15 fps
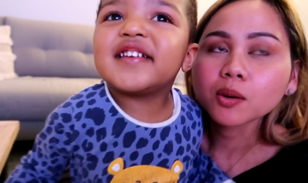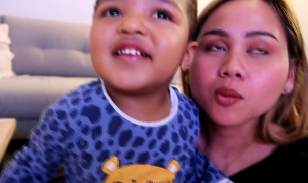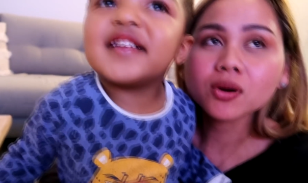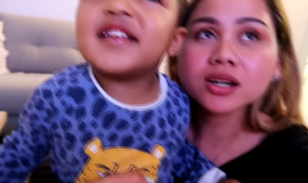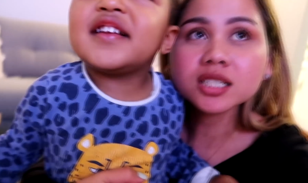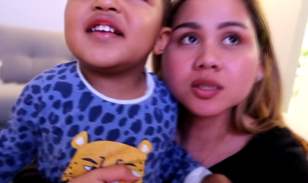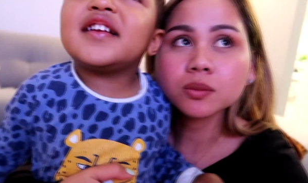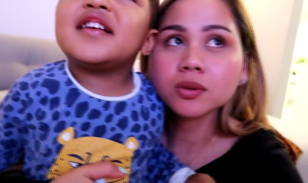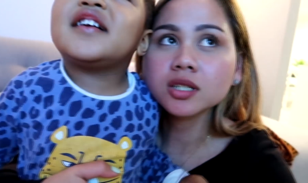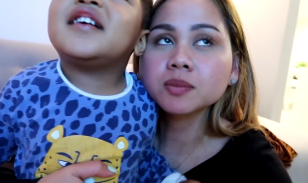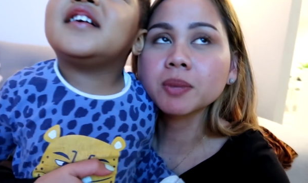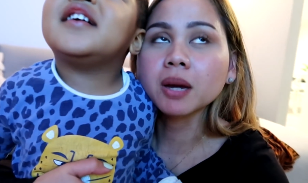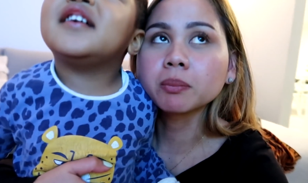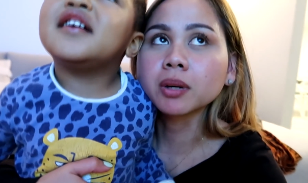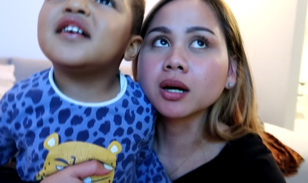Speaker 1: Where's where's
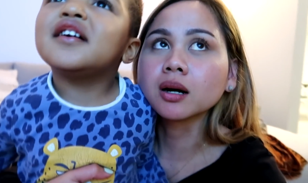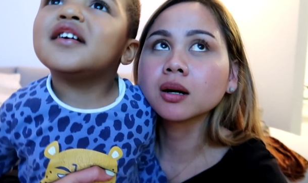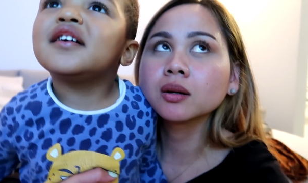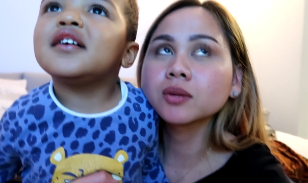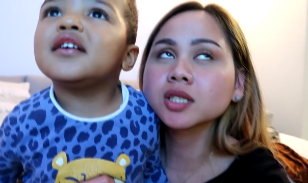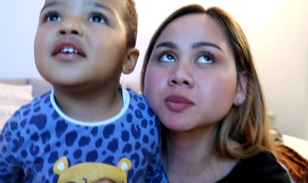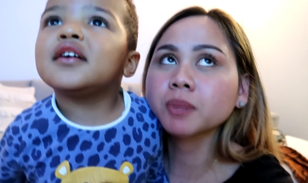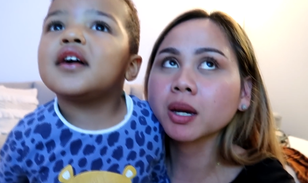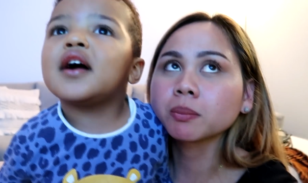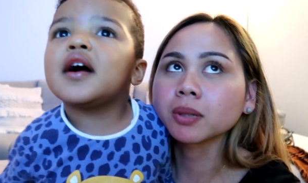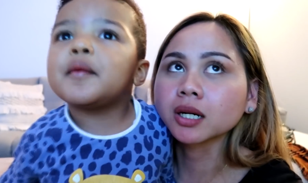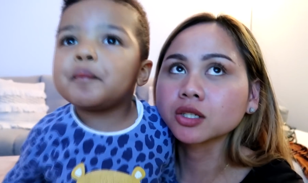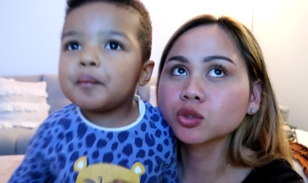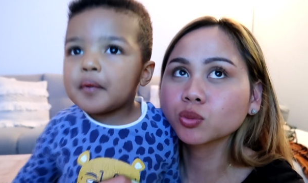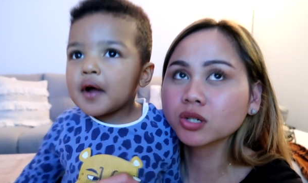Peppa? Where's
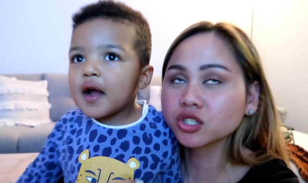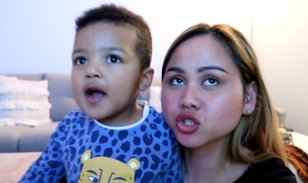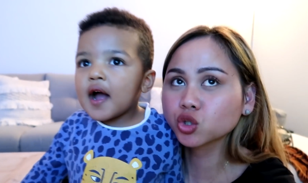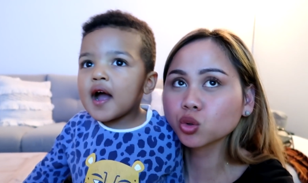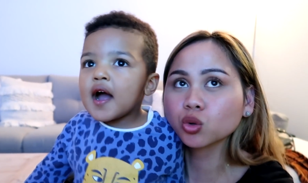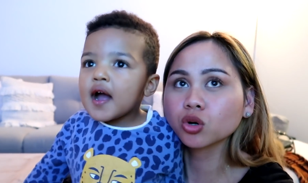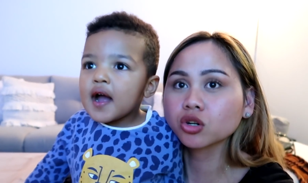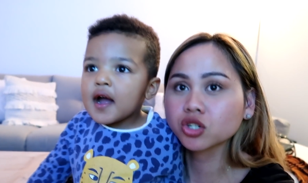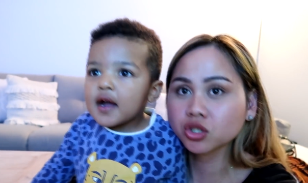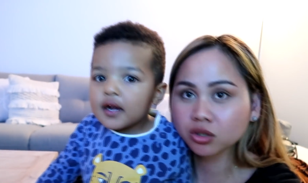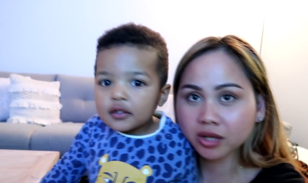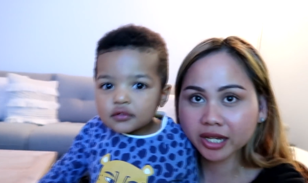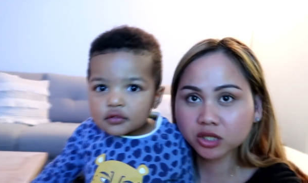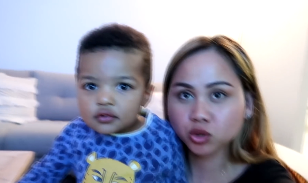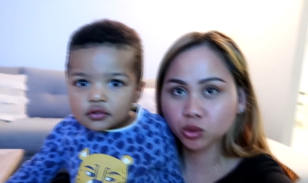Peppa? Where's George?
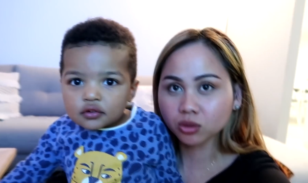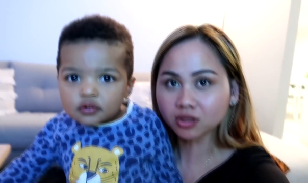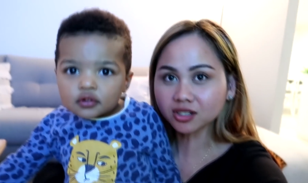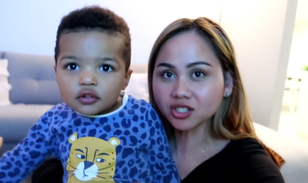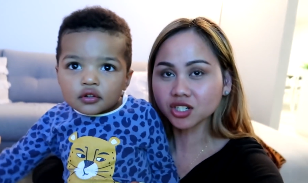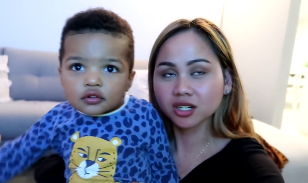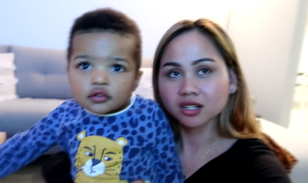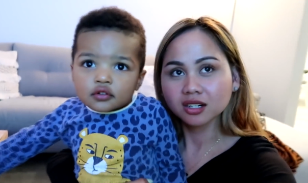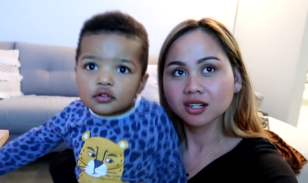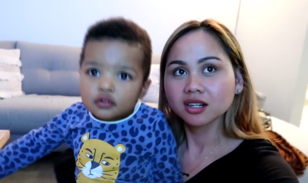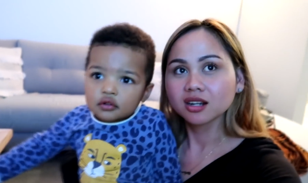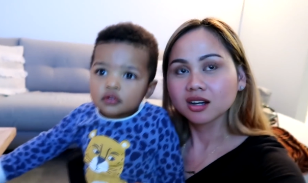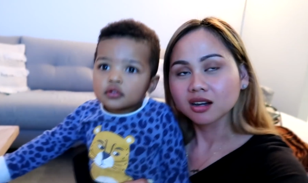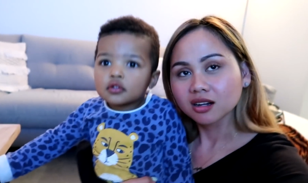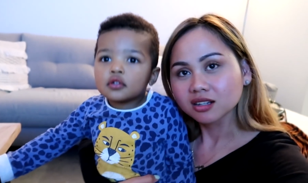Do you like George?
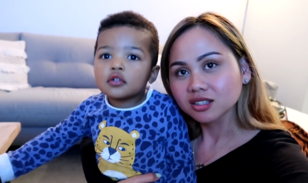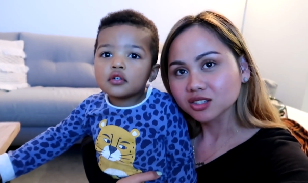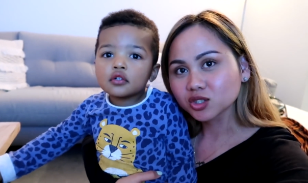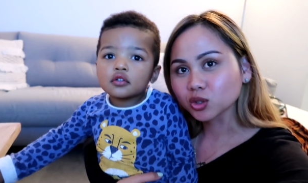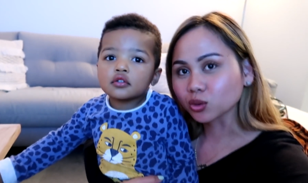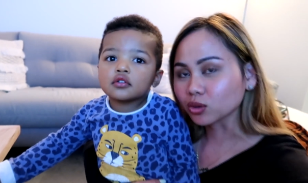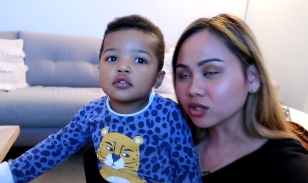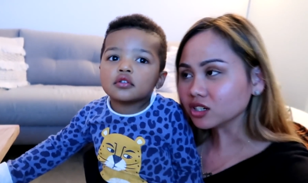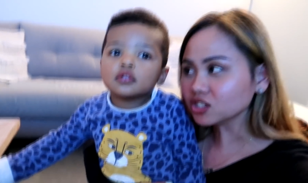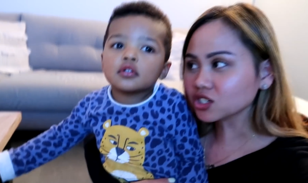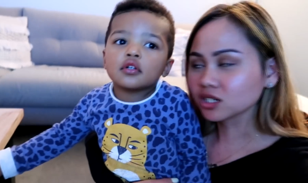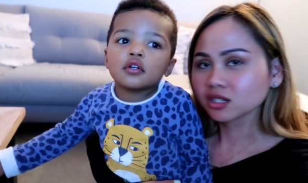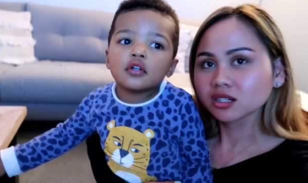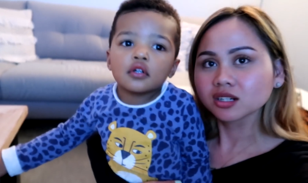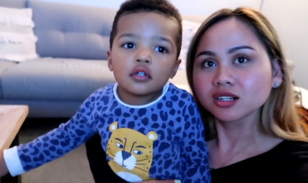George?
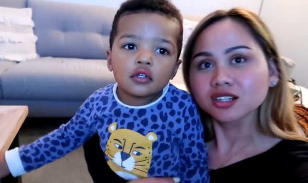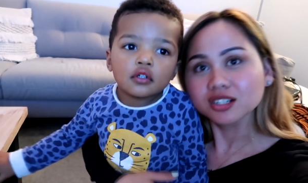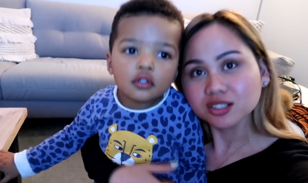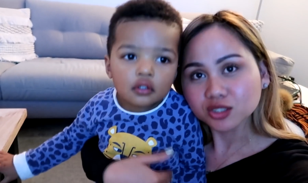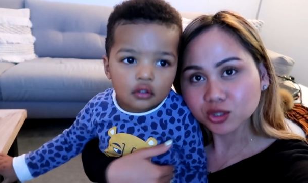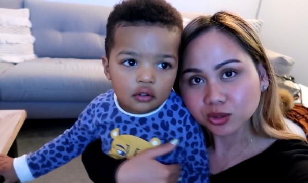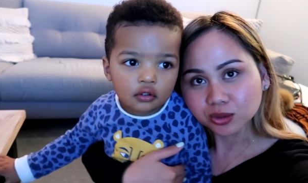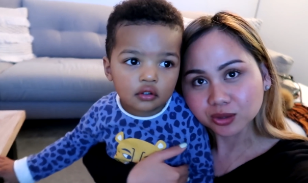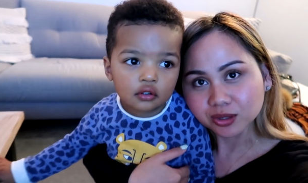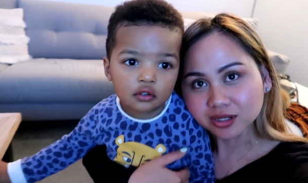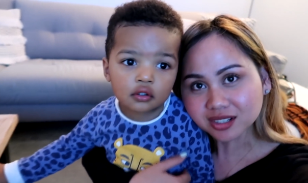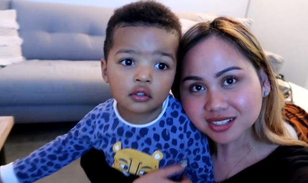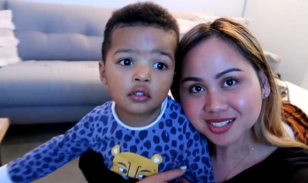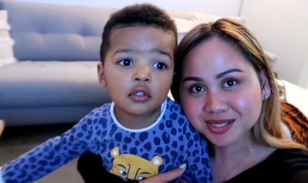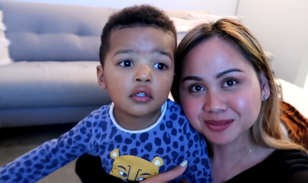
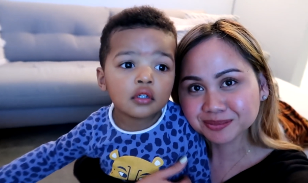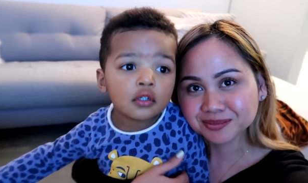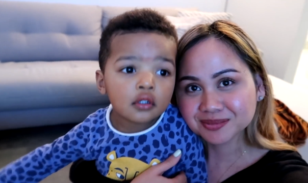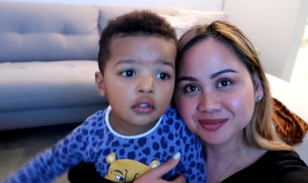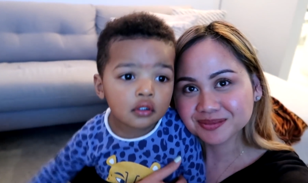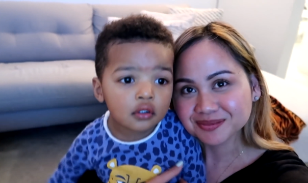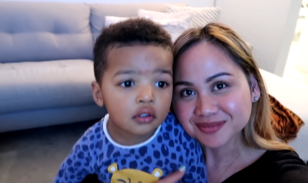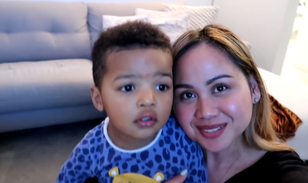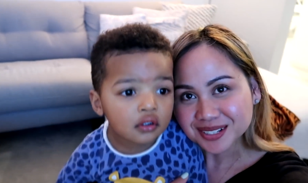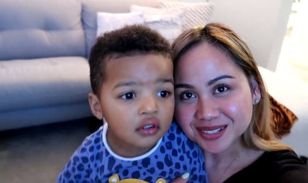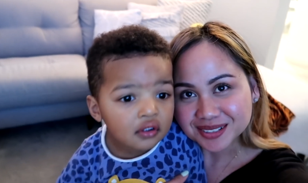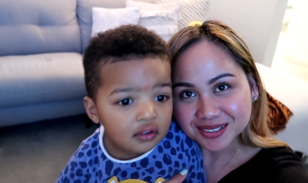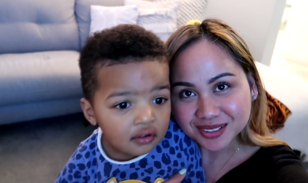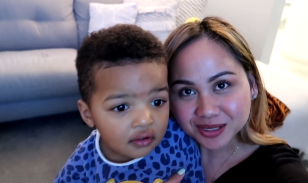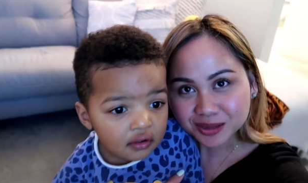George?
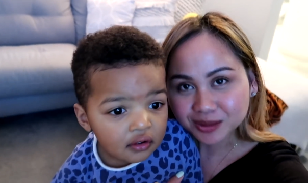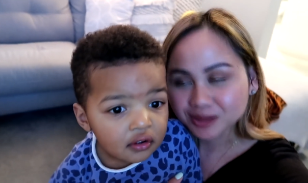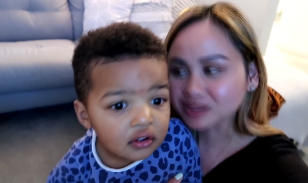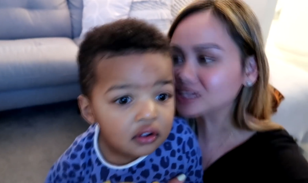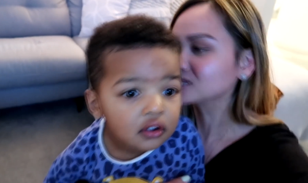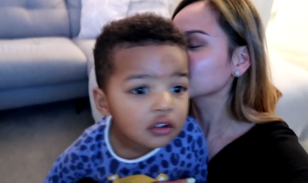George?